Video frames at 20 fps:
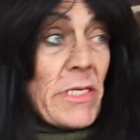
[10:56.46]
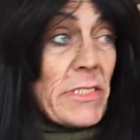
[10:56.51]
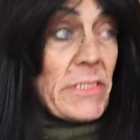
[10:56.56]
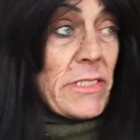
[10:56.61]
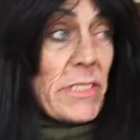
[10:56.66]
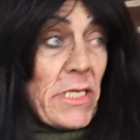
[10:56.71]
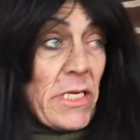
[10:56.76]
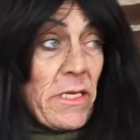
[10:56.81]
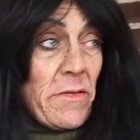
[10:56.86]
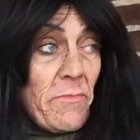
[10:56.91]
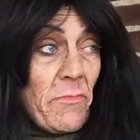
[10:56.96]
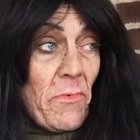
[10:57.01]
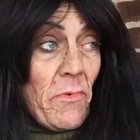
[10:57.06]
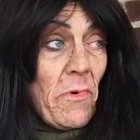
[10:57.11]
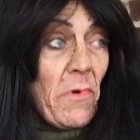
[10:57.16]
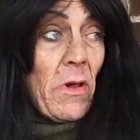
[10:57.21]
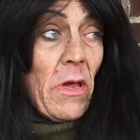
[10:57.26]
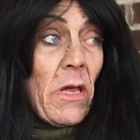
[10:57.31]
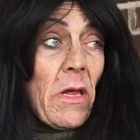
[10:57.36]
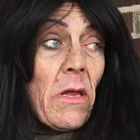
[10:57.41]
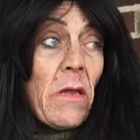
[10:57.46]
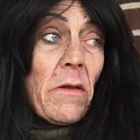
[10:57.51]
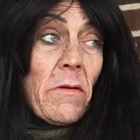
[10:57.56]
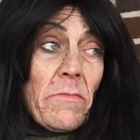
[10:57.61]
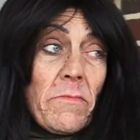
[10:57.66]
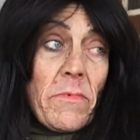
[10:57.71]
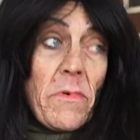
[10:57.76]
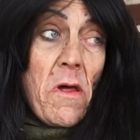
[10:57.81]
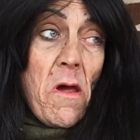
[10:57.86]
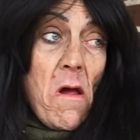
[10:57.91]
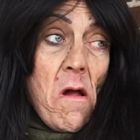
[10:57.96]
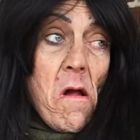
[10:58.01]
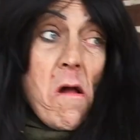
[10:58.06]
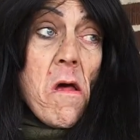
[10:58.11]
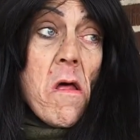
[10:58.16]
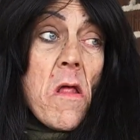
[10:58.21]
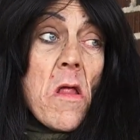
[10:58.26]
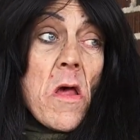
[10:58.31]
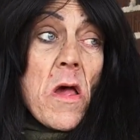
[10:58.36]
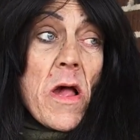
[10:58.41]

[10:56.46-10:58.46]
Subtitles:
You don't shoot it, you just sniff it.